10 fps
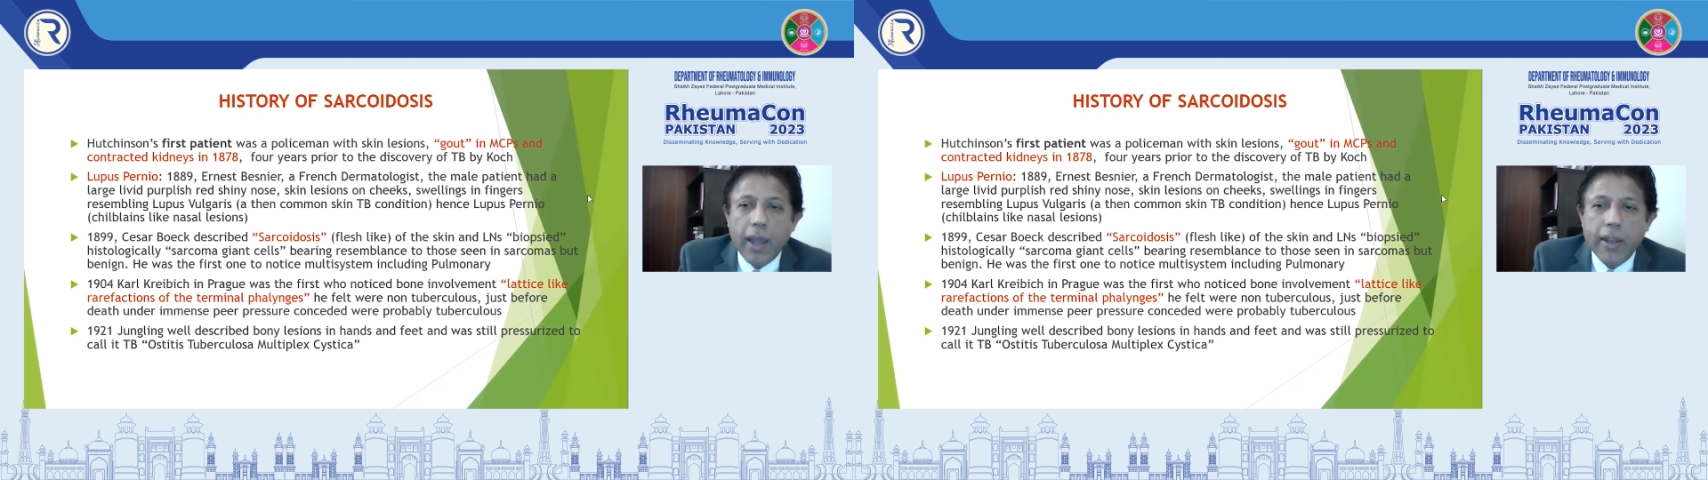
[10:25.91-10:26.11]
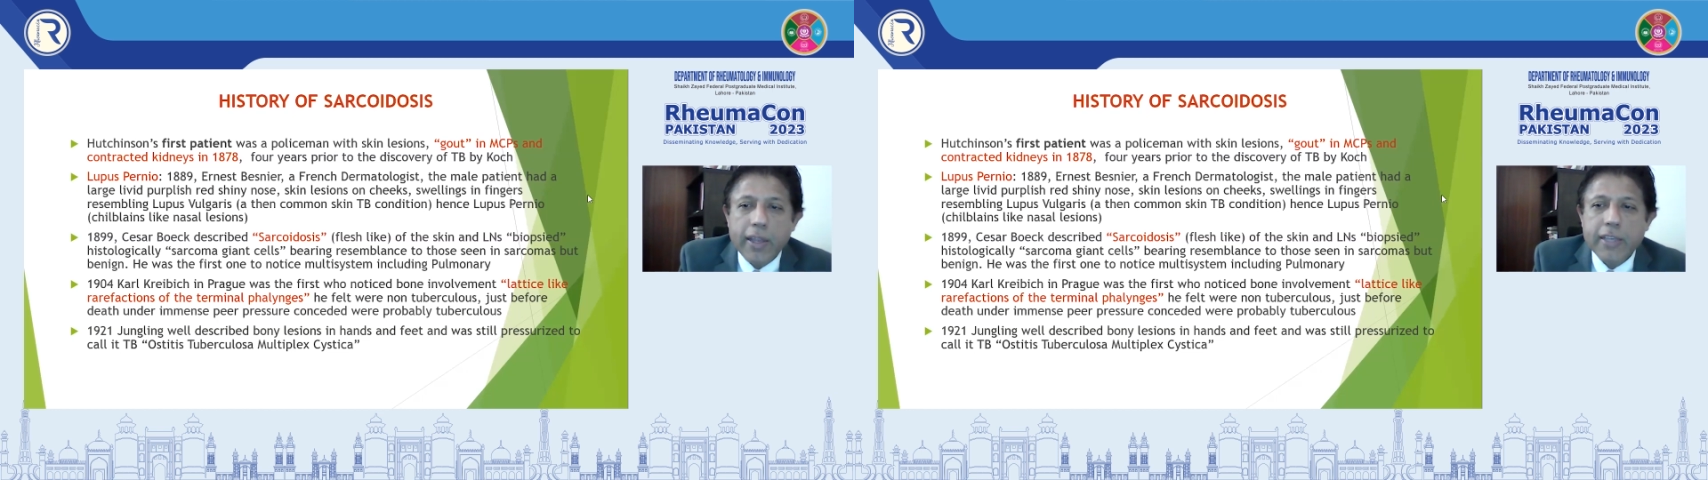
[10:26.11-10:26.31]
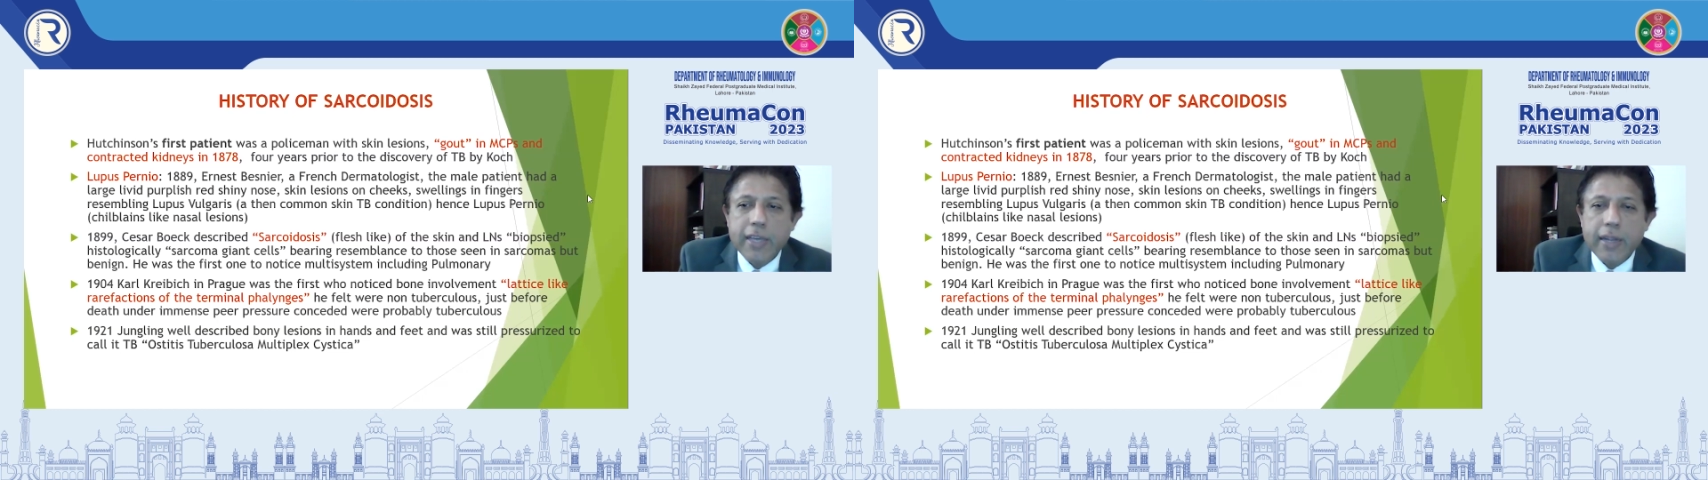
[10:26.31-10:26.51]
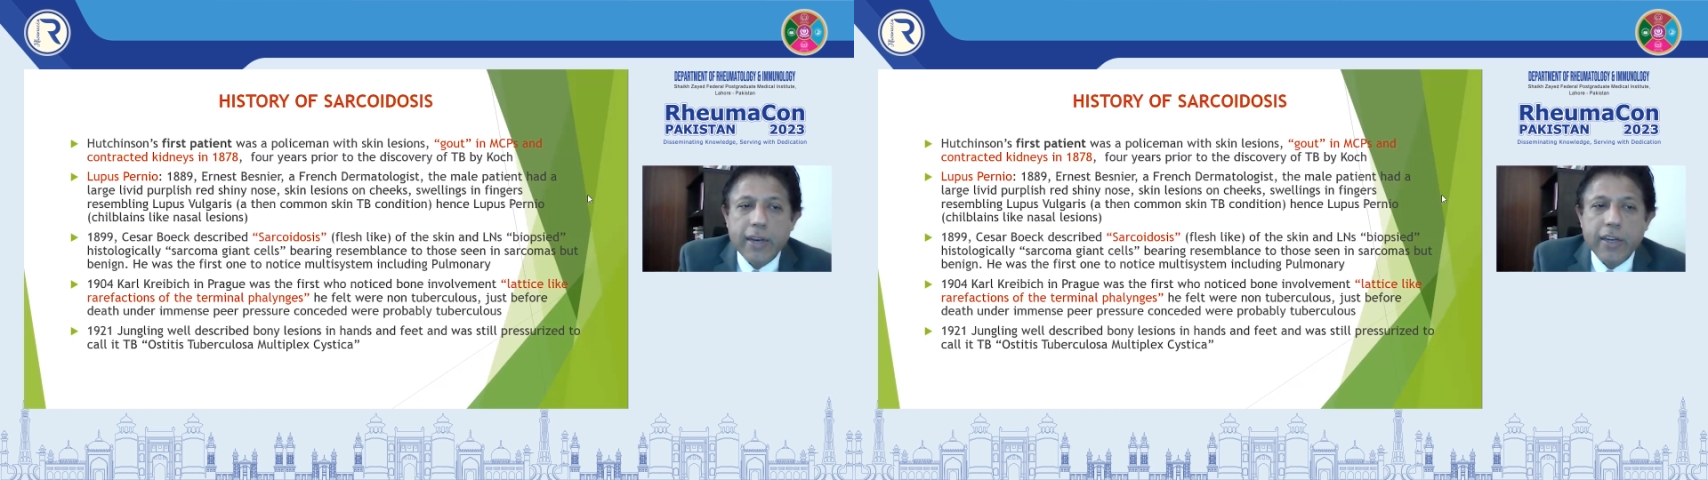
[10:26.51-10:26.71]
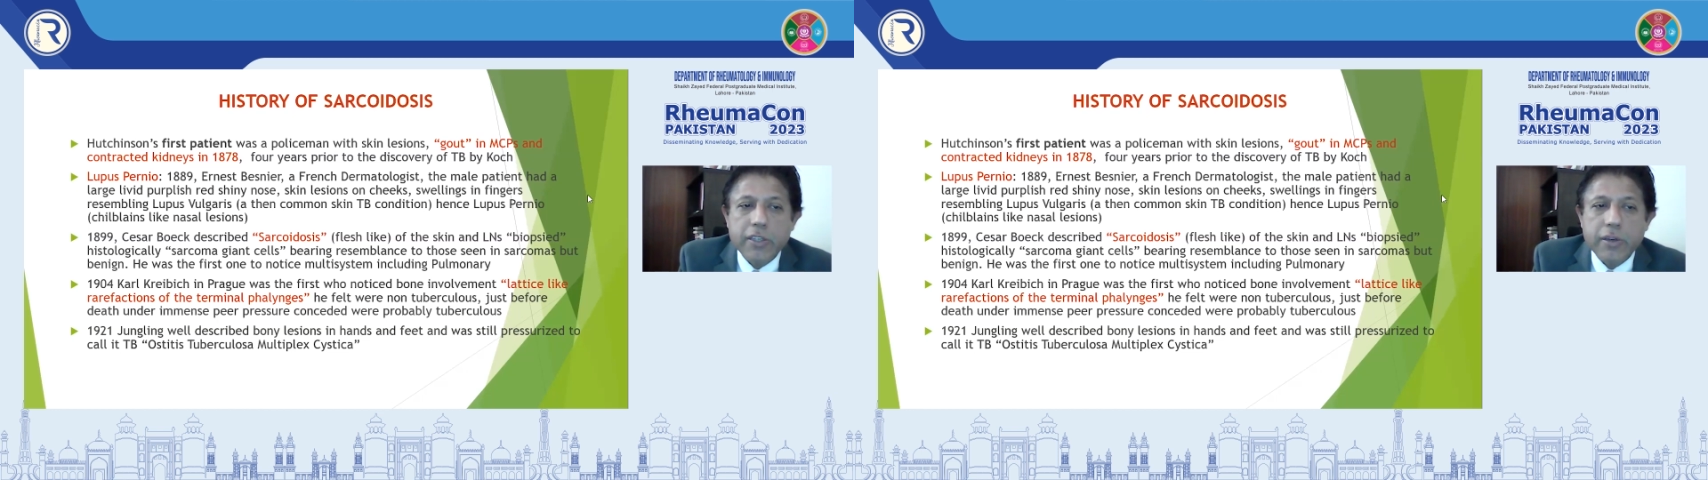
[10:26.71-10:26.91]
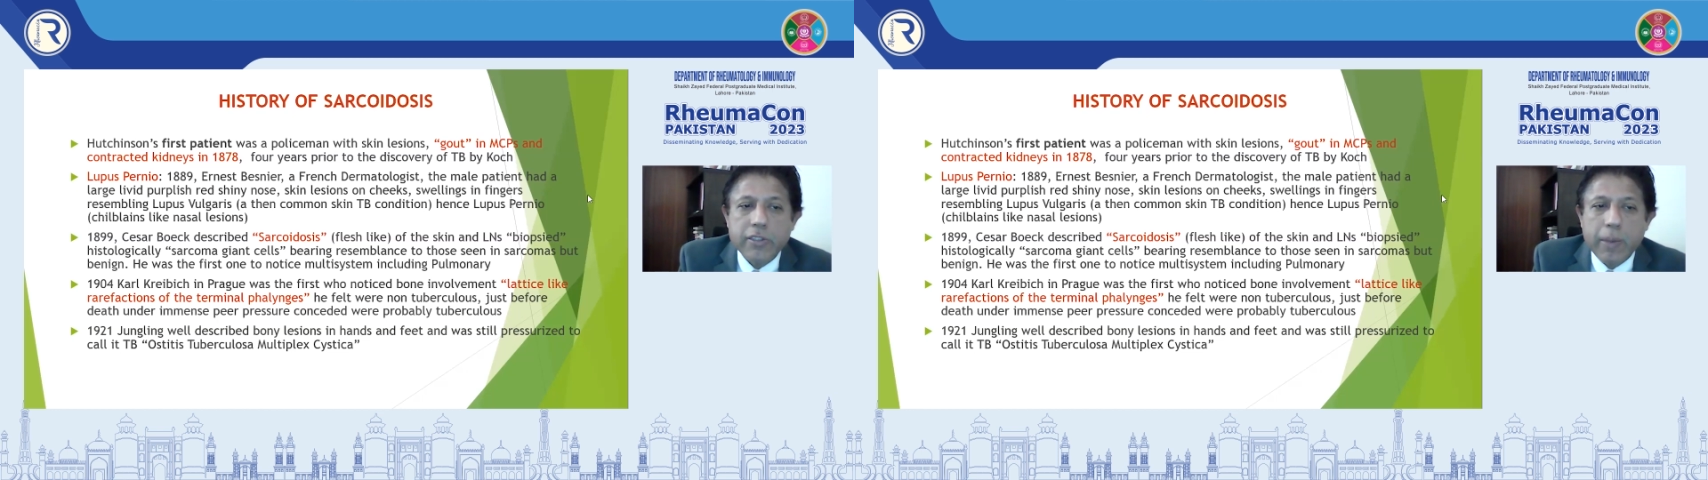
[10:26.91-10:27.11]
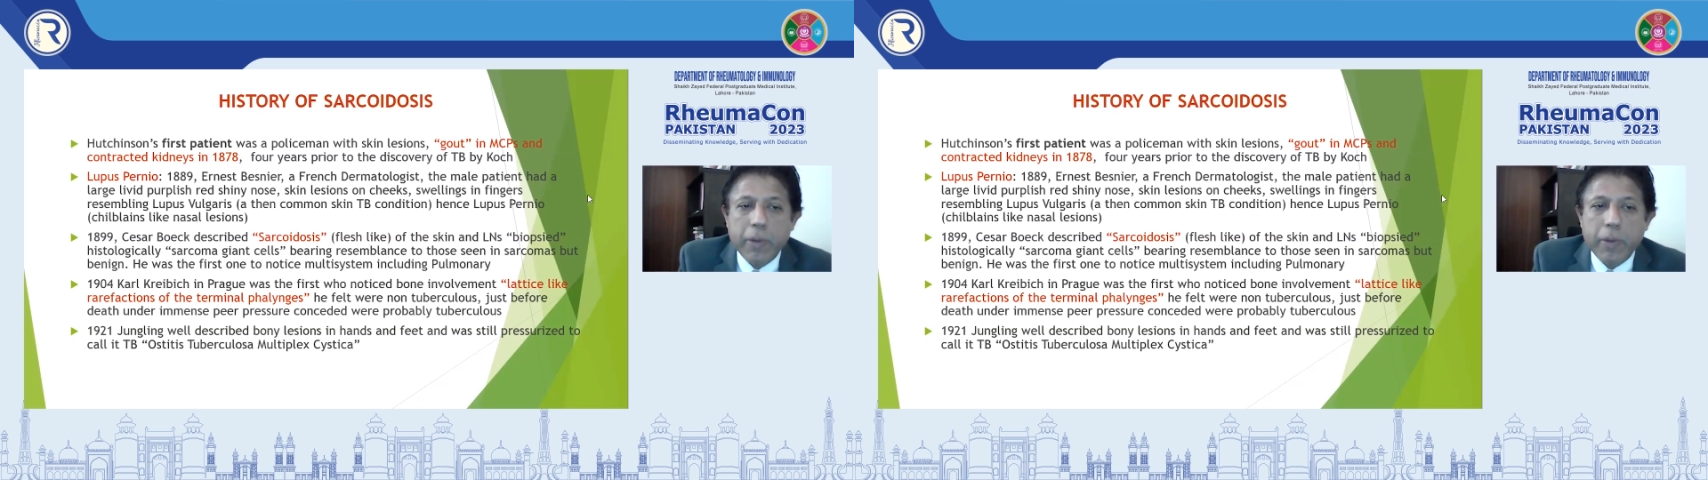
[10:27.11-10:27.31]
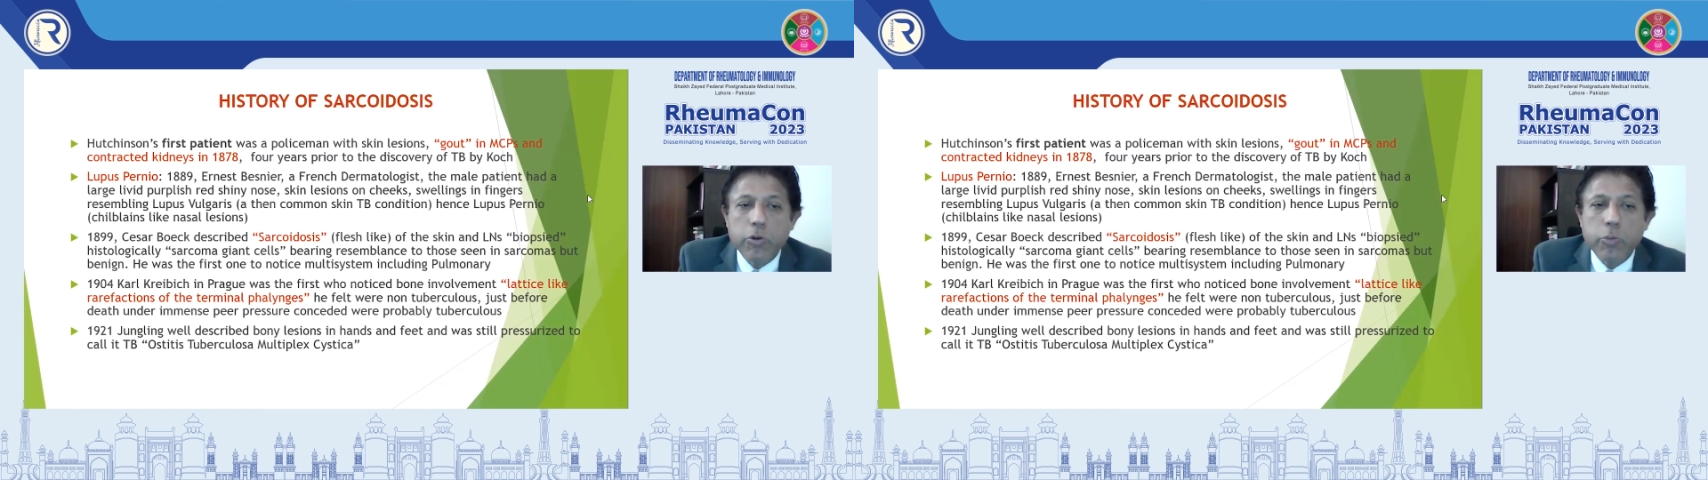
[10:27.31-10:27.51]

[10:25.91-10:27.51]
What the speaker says: And he said that it resembled